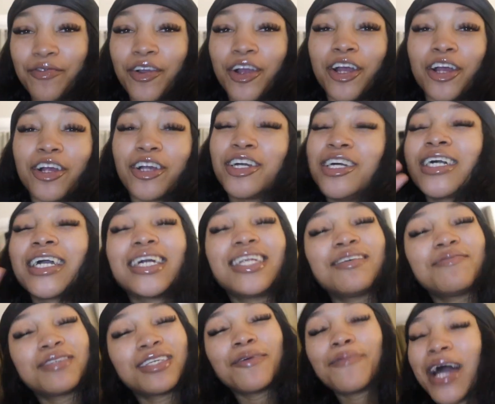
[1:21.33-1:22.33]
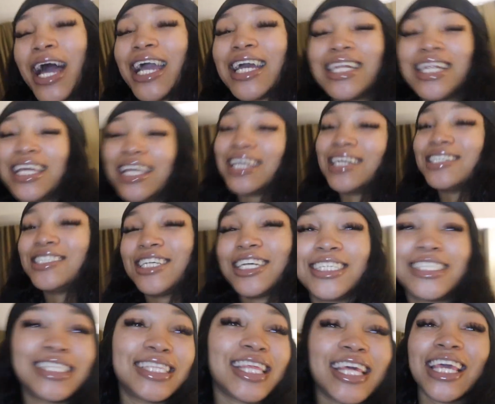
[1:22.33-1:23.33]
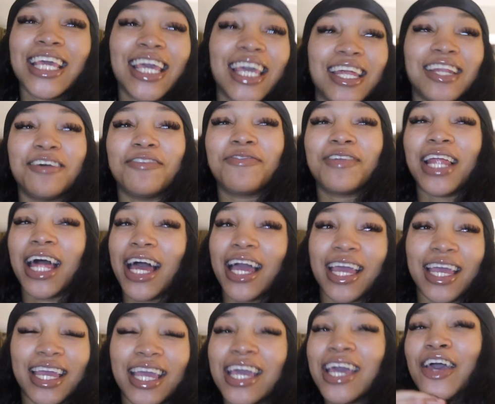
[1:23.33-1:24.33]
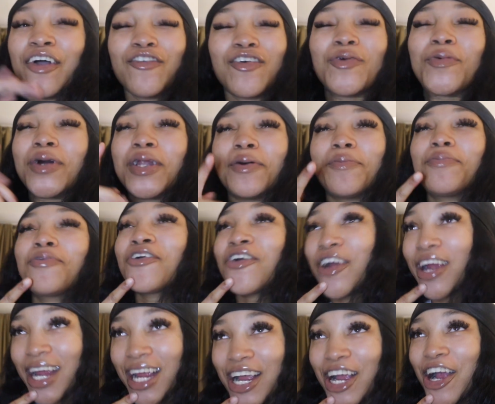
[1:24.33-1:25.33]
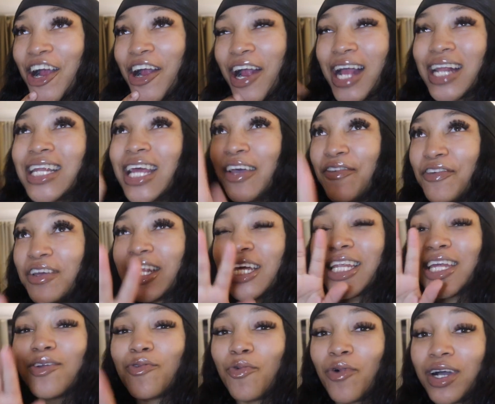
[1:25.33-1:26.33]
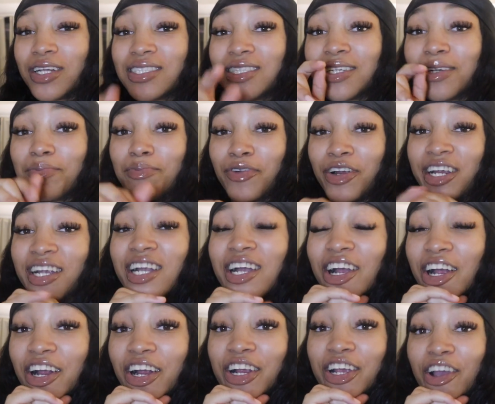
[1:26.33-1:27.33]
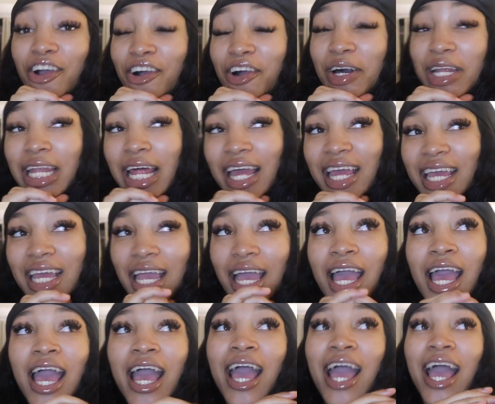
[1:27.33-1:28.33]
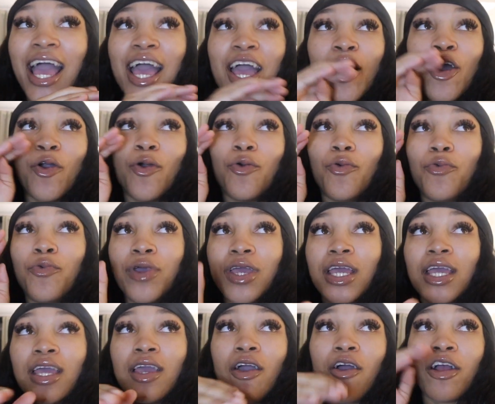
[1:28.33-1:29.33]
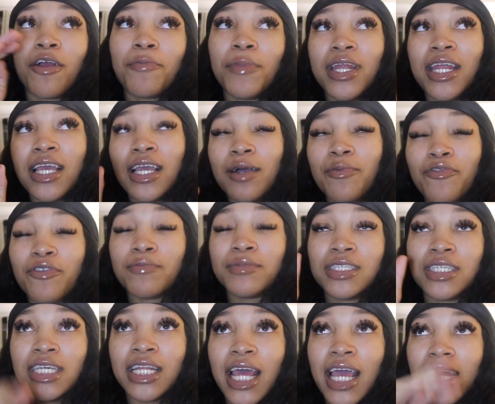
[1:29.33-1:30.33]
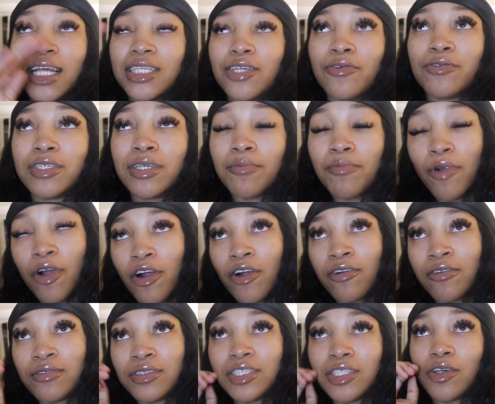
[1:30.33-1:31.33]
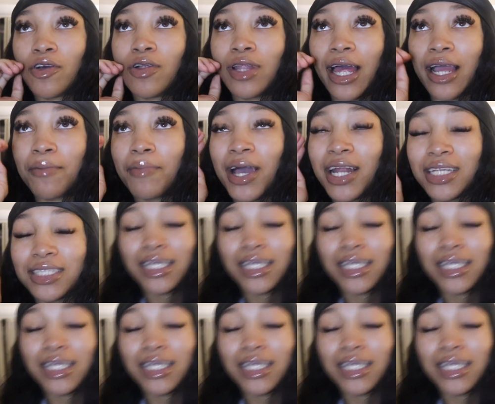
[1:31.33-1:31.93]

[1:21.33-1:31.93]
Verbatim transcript: for her, cooking up some ideas, just thinking of like, I want to prank her. I definitely want to prank her, y'all. Like, we are meeting up from today until tomorrow. So like by the